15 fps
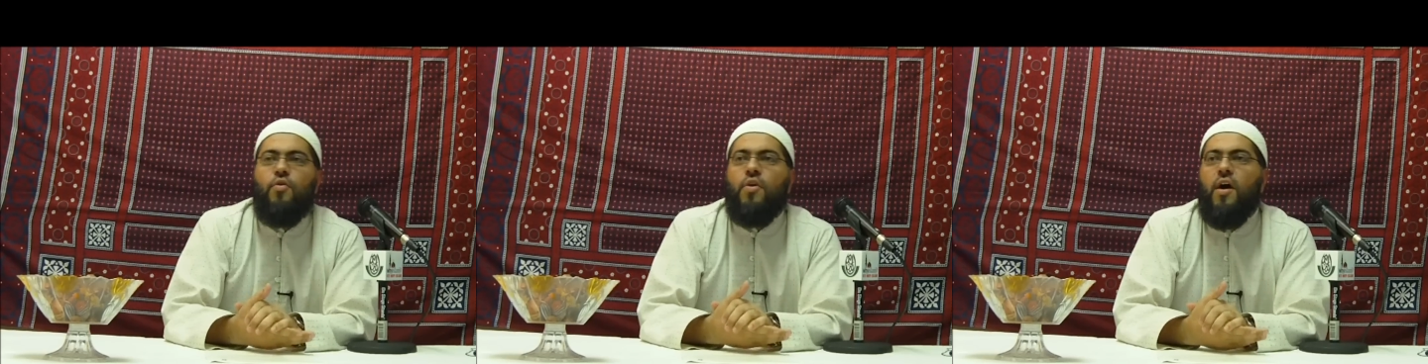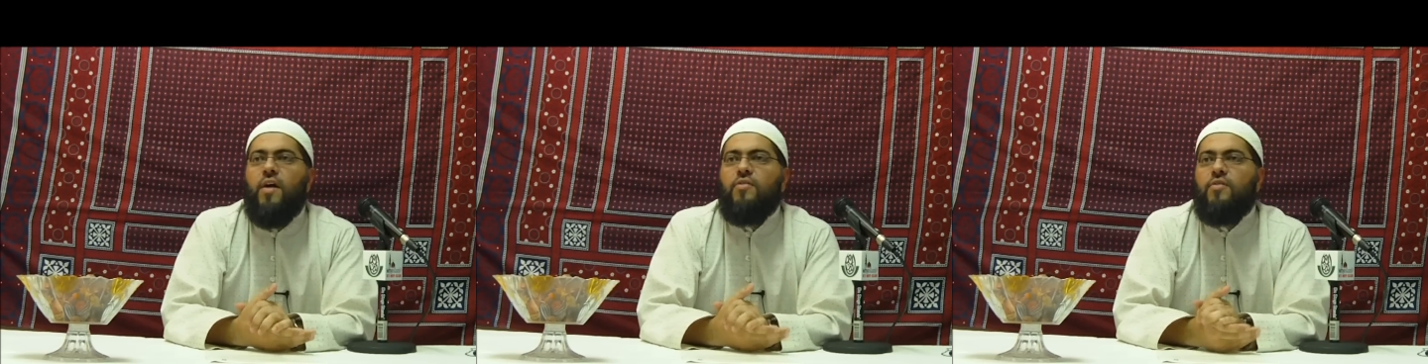
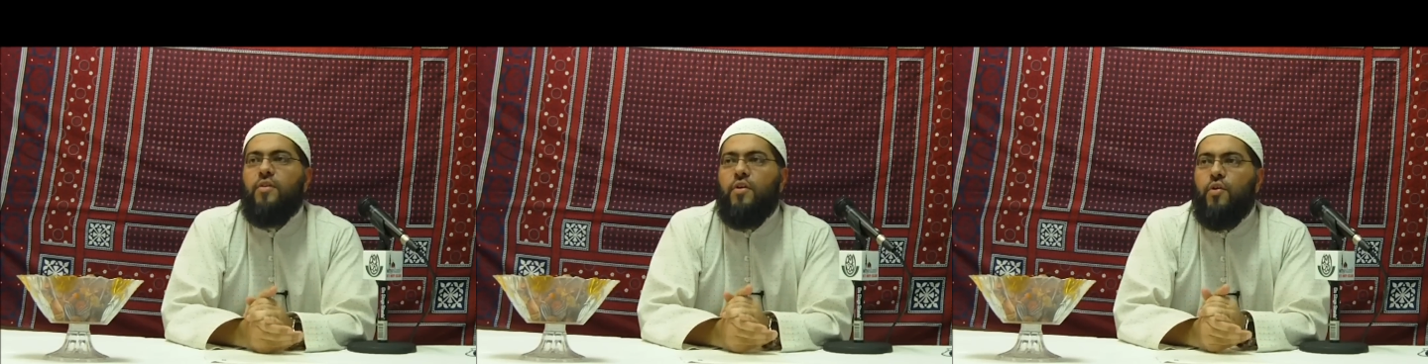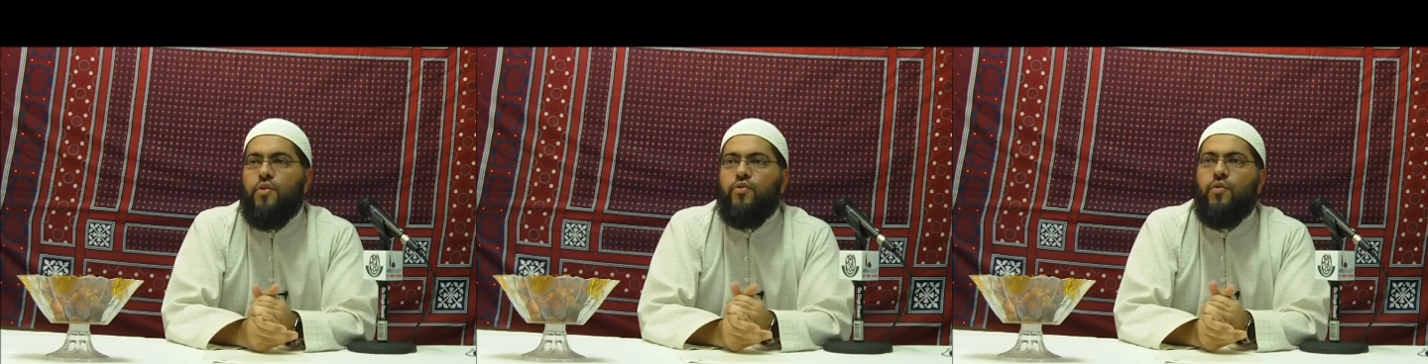
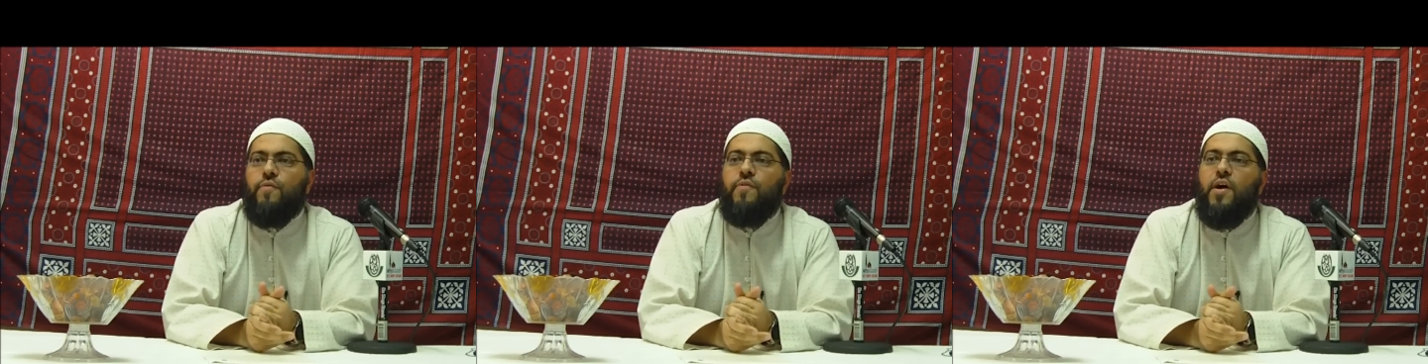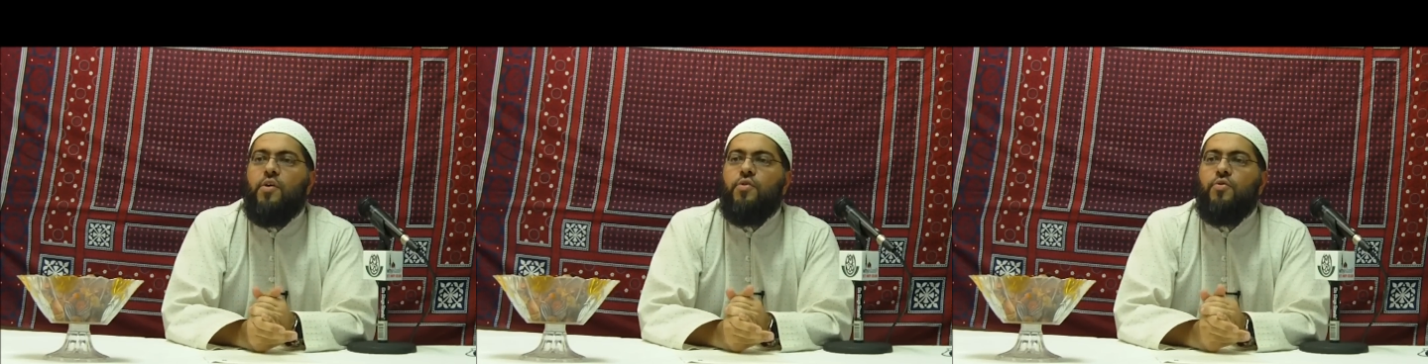consequential
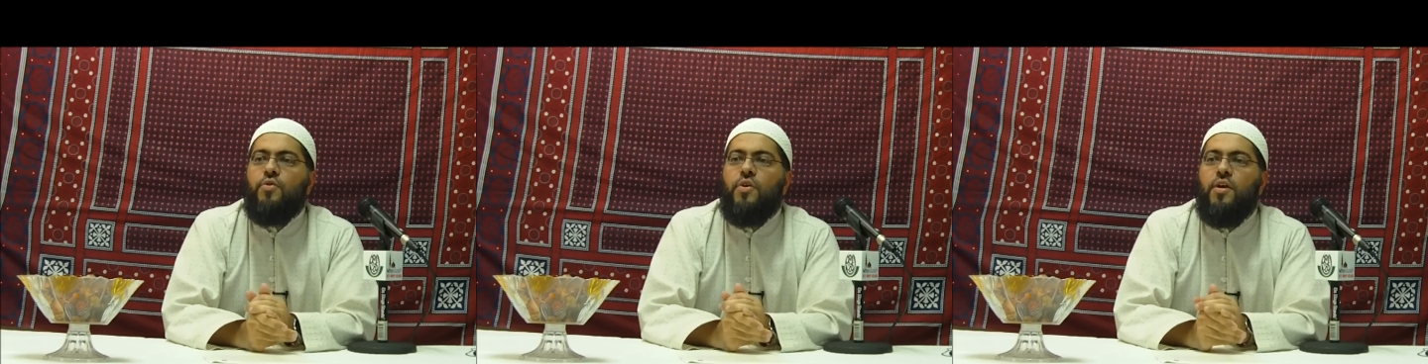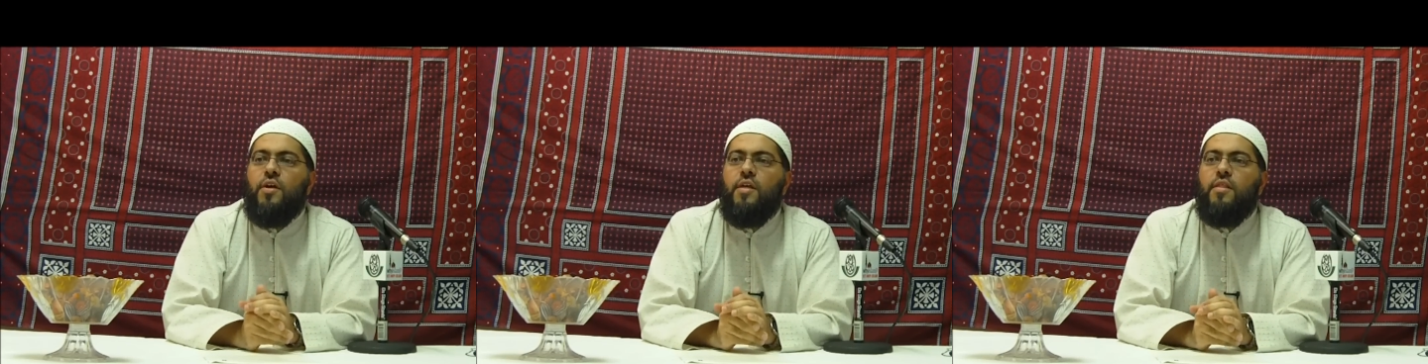
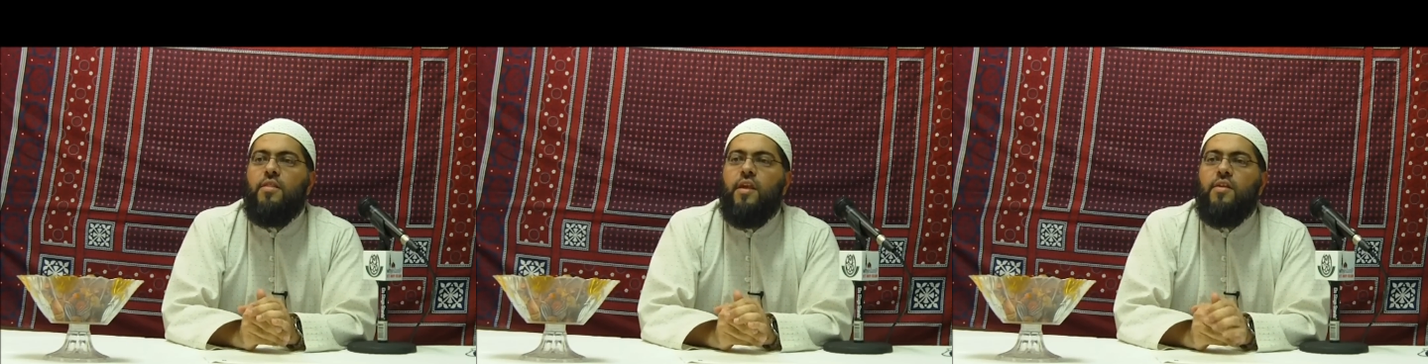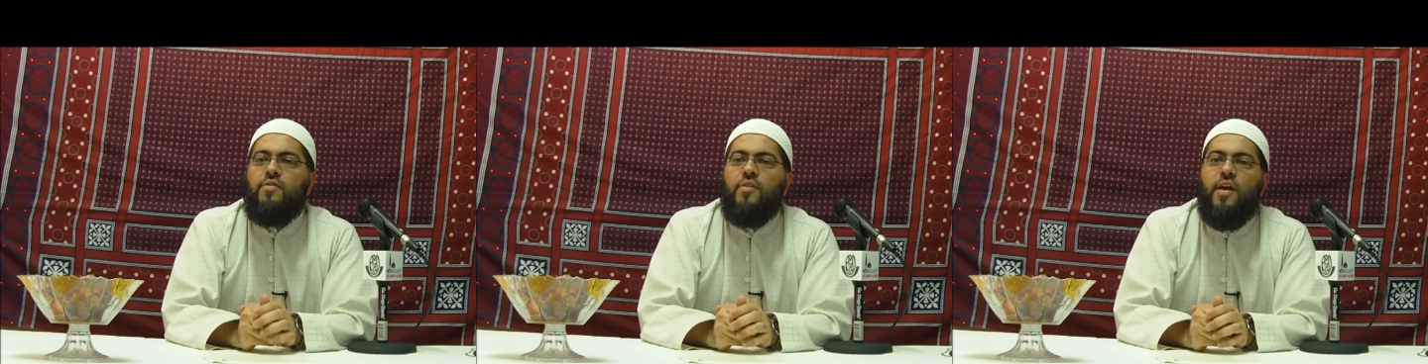value.
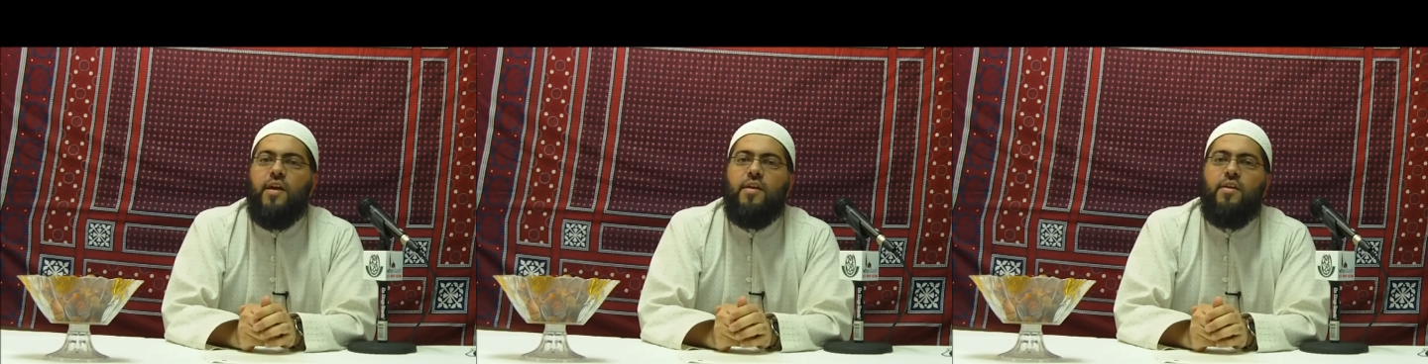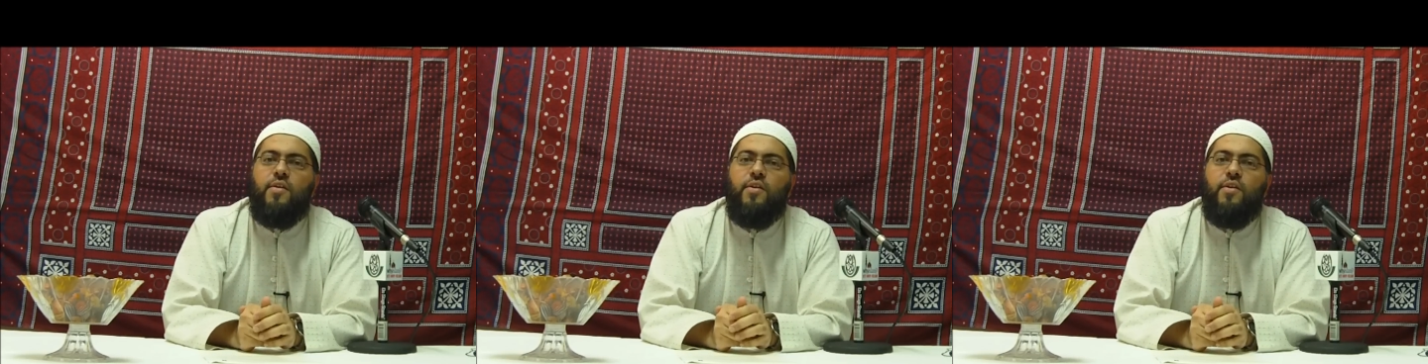Things like